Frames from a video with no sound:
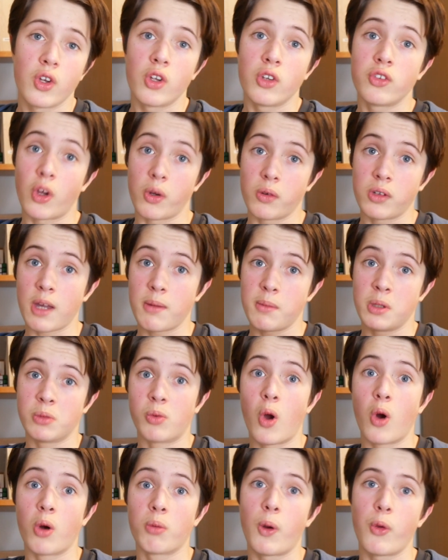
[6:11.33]
Don't get me
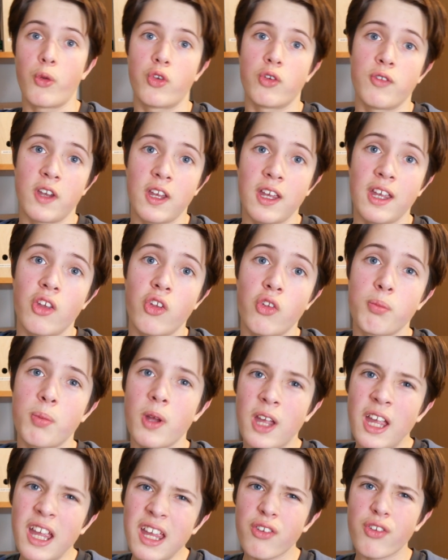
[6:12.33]
wrong, most of it is, but
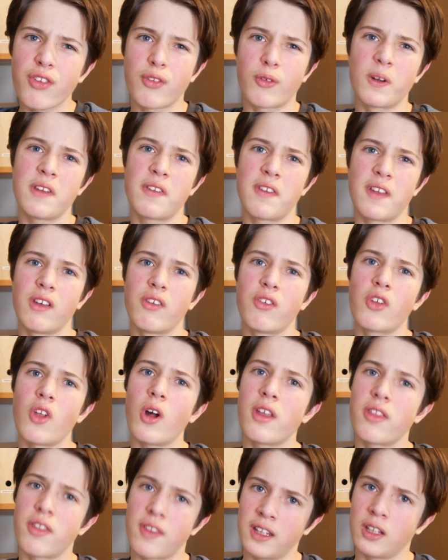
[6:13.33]
here's 3 things that
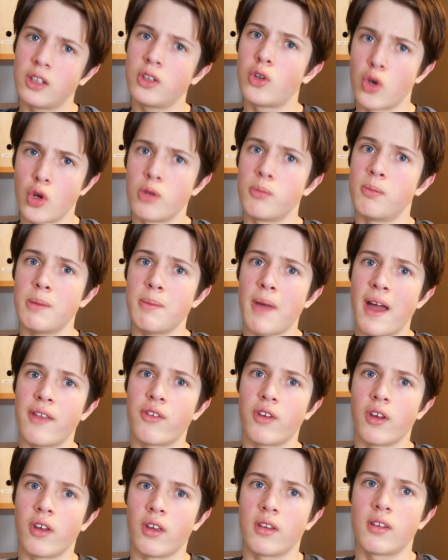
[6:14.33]
I think could be
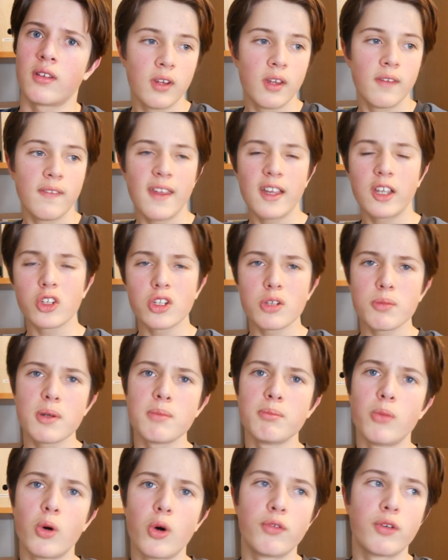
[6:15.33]
better. There could have been
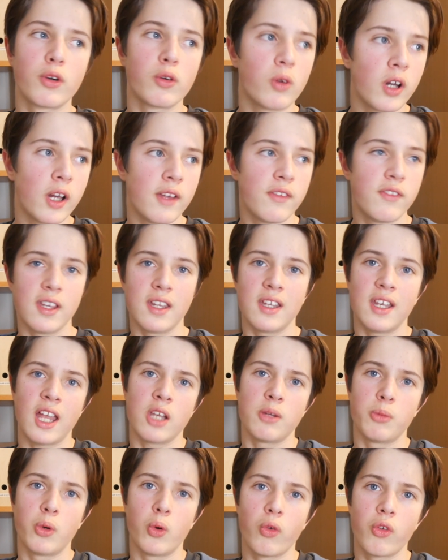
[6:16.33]
more variety in
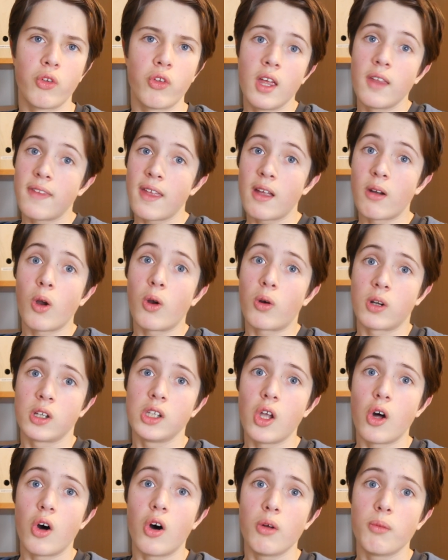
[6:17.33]
animals. There are a
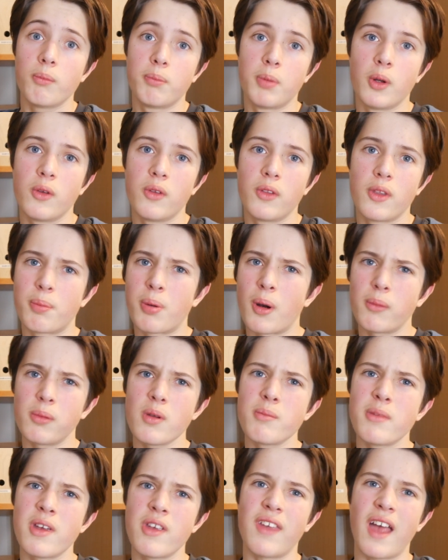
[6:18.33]
lot, but the
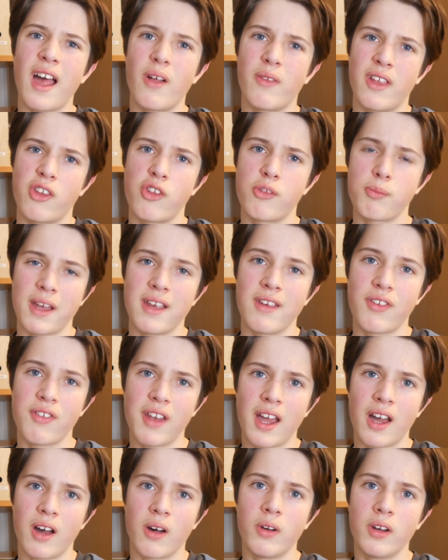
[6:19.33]
problem is how they're spaced
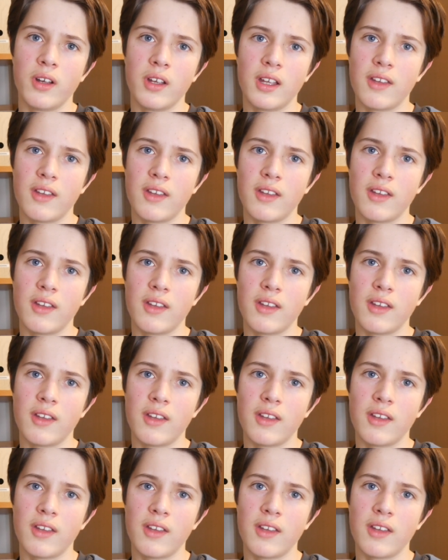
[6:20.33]
out.